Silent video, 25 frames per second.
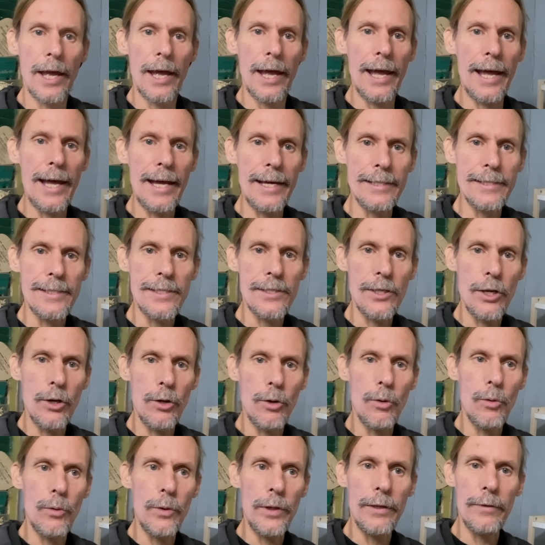and
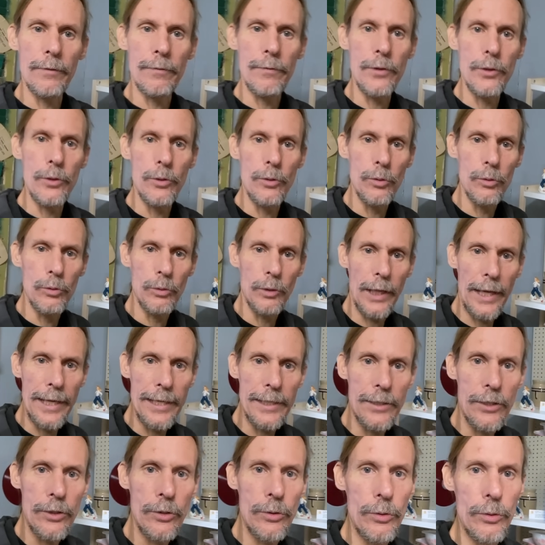so if you
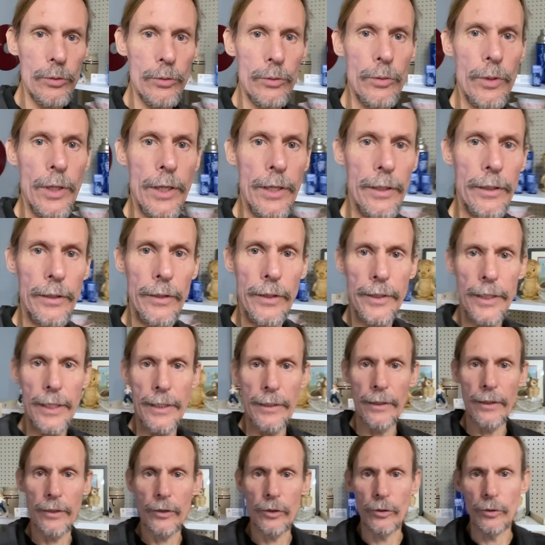like to look
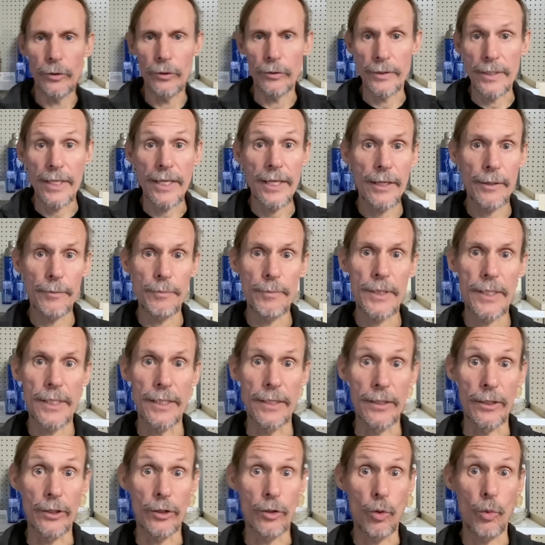at little tips
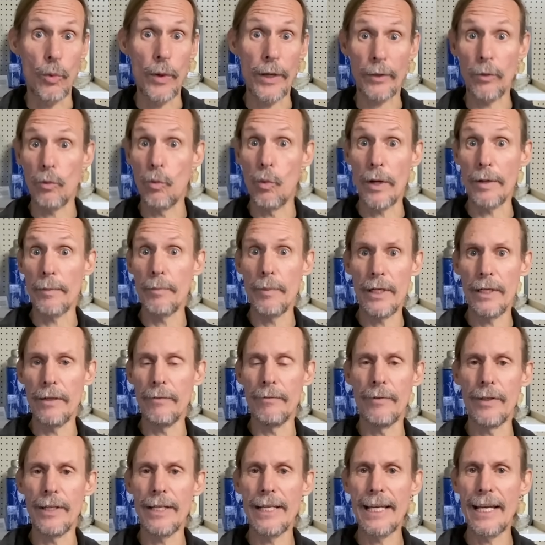and quick one
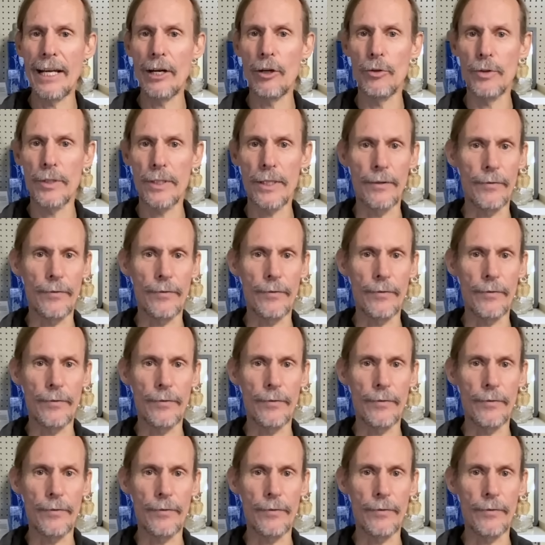minute videos,